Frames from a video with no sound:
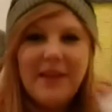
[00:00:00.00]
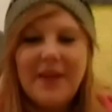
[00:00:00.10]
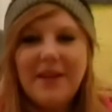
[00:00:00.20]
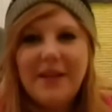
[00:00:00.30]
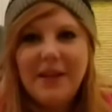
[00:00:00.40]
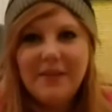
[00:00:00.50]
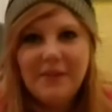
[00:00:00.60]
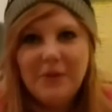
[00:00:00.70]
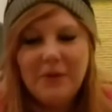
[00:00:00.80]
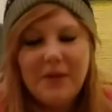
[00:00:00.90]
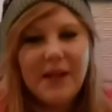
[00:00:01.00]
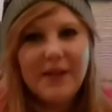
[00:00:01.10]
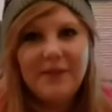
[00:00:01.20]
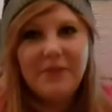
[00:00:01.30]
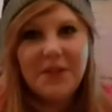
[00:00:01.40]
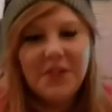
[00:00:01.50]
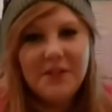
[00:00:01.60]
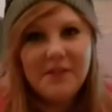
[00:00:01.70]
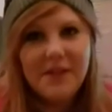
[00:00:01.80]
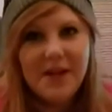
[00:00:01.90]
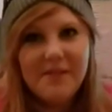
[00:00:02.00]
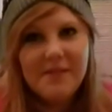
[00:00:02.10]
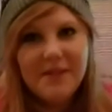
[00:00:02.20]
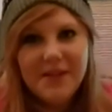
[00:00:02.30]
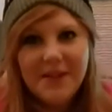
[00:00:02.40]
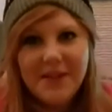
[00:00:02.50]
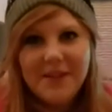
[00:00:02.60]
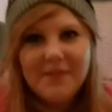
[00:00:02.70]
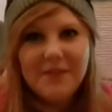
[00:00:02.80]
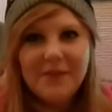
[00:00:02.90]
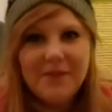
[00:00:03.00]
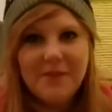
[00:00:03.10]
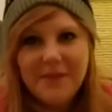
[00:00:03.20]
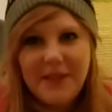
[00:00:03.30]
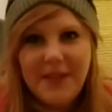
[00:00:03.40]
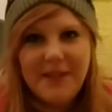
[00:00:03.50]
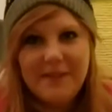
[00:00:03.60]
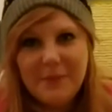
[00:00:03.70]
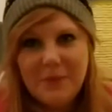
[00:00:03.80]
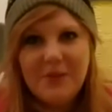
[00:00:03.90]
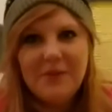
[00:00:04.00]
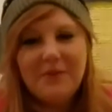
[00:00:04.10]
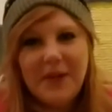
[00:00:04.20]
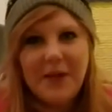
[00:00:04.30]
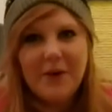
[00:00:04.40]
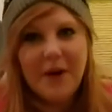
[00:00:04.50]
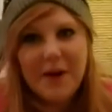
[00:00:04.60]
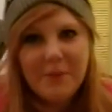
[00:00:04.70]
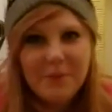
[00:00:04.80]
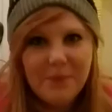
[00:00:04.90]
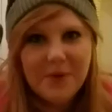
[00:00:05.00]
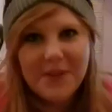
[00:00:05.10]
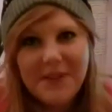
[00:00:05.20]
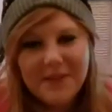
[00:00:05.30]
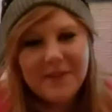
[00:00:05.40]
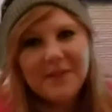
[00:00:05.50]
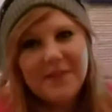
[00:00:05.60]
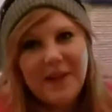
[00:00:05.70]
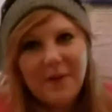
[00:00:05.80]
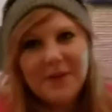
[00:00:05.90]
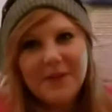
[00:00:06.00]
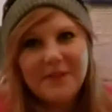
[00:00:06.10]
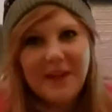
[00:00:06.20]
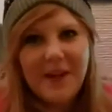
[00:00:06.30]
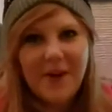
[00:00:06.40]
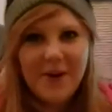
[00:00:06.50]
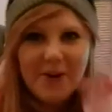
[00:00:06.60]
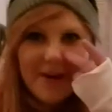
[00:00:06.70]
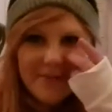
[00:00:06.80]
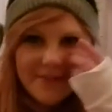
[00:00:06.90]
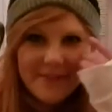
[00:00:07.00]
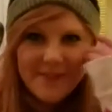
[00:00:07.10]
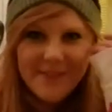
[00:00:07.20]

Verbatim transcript: that he has to go to a lot of conventions now, so he needs someone to fight crime while he's out there signing autographs.